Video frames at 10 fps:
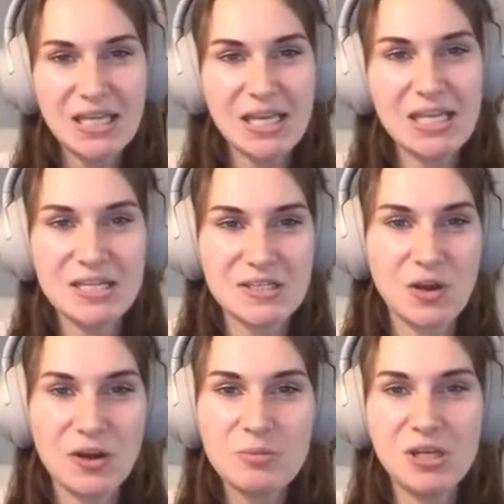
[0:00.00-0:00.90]
it is
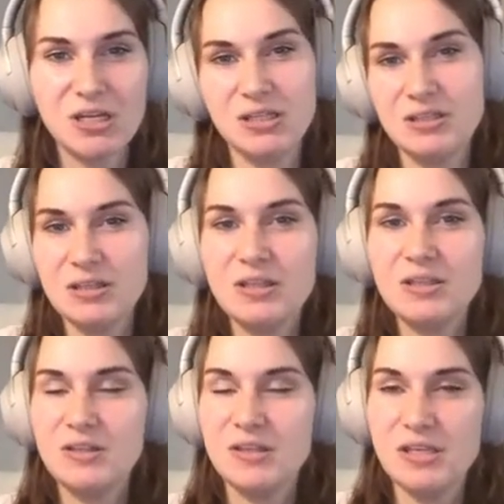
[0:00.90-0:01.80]
automating
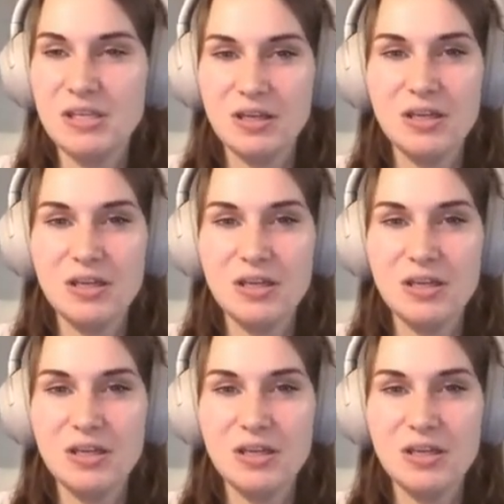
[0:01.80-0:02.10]
the